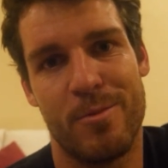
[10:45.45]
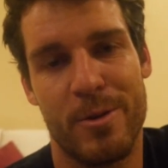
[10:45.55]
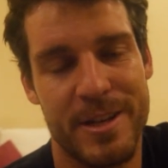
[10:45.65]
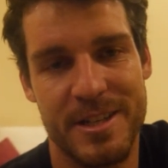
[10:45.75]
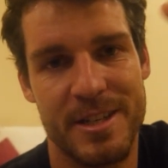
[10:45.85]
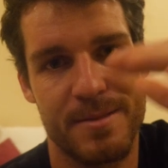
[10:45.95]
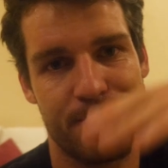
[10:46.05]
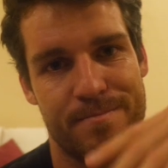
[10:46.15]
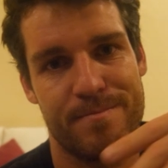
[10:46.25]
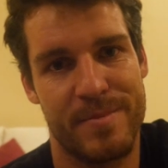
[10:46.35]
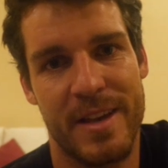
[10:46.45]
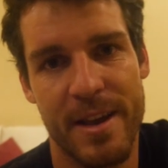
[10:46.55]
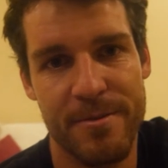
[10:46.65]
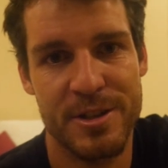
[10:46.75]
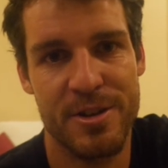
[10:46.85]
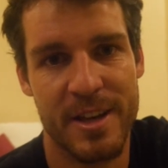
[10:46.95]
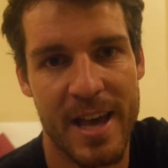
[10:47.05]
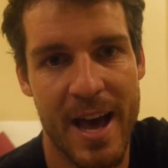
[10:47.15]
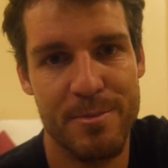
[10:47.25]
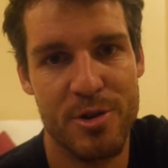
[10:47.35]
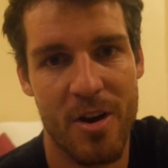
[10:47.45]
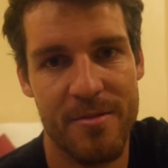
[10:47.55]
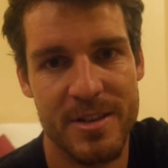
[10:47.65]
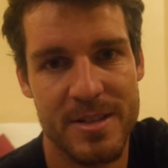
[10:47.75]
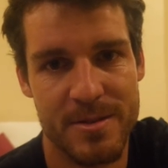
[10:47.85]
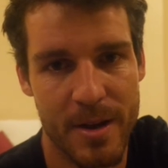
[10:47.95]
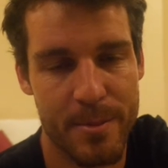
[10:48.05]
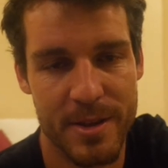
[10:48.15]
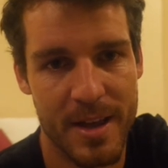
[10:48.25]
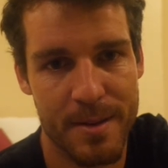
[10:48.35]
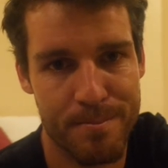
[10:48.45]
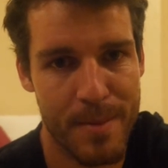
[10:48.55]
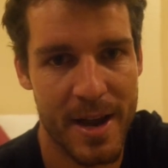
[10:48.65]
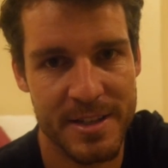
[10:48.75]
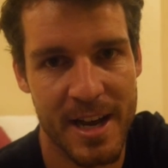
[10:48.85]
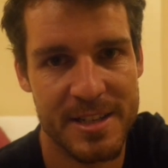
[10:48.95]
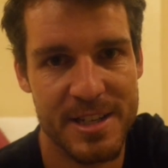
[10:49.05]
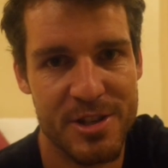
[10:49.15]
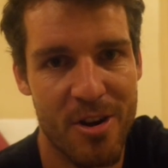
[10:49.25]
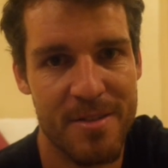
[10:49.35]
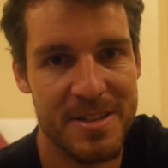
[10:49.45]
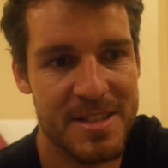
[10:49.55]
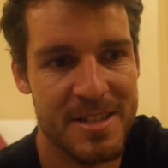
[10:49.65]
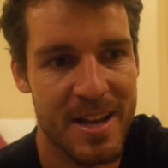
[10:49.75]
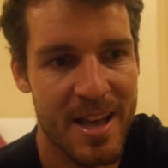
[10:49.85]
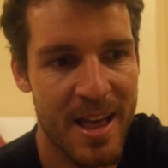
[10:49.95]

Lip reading: well, you just give in to the cab drivers, I mean the main taxi drivers,